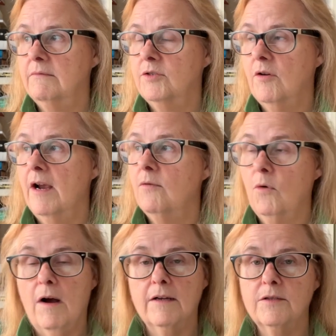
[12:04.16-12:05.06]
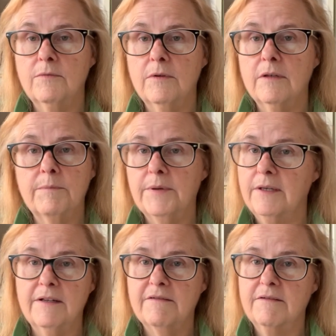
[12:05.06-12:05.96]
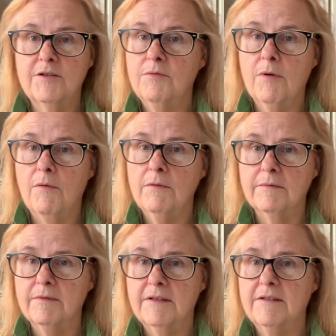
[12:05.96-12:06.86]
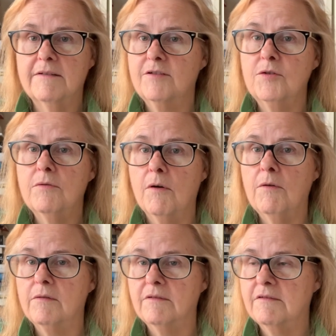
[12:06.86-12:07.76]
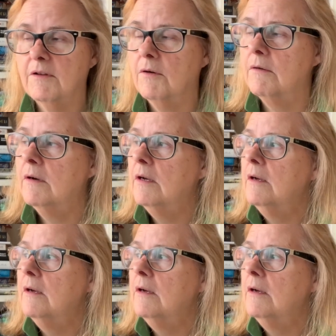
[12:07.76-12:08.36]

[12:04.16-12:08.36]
try and walk to work, but it's too cold. It's just too cold. So,